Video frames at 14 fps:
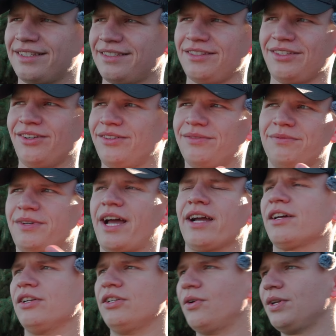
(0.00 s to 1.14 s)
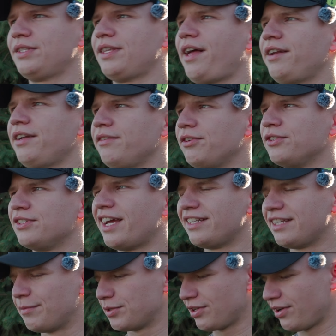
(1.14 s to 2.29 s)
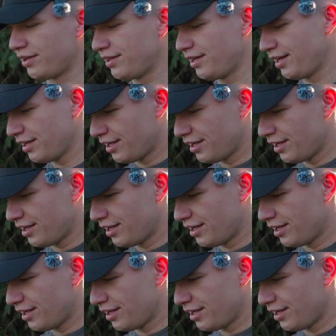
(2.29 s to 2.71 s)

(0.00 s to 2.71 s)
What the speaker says: You're not gonna notice that if your sight tape is on.